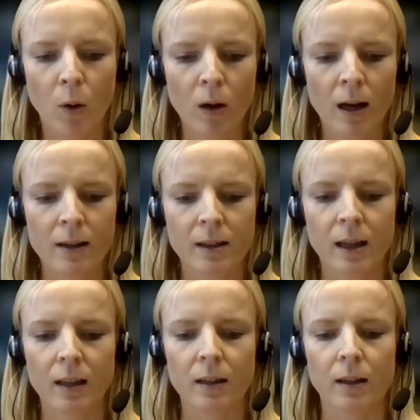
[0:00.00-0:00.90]
Paul has
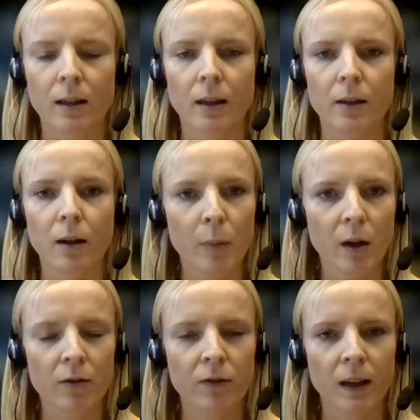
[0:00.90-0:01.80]
held a number
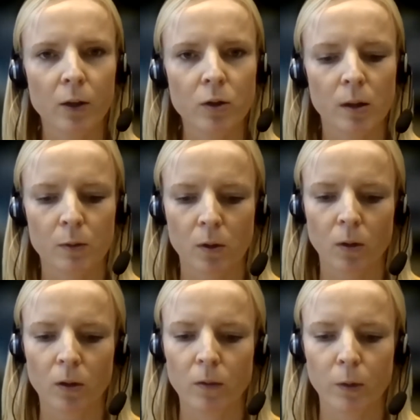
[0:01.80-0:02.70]
of fellowships
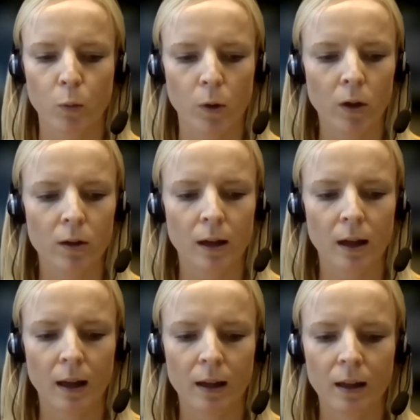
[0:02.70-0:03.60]
all over the world,
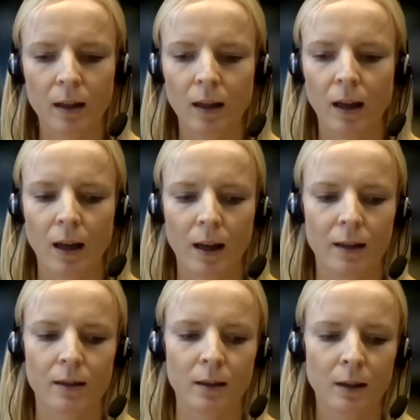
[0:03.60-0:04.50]
and he
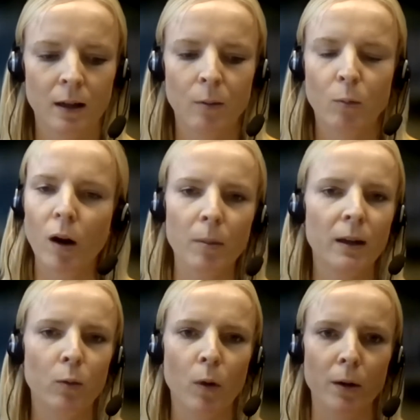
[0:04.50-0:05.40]
has
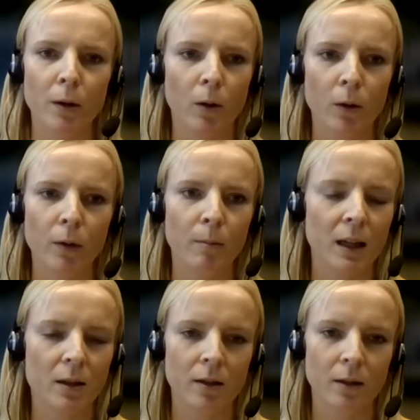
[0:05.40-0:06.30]
probably won all the
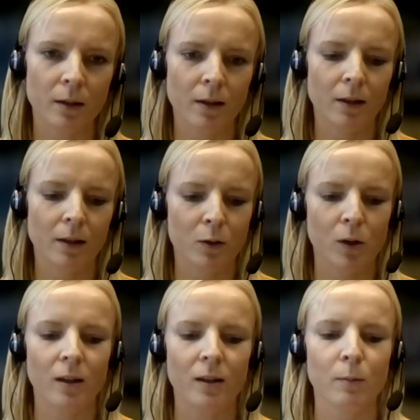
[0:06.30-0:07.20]
major
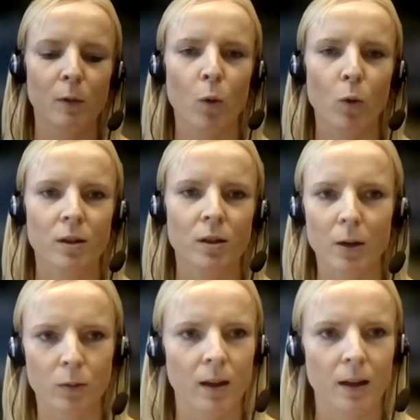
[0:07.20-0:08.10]
journalism awards
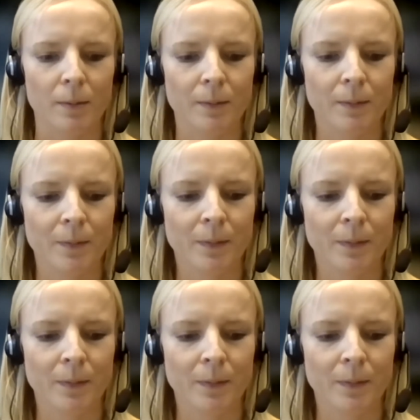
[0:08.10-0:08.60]
out there.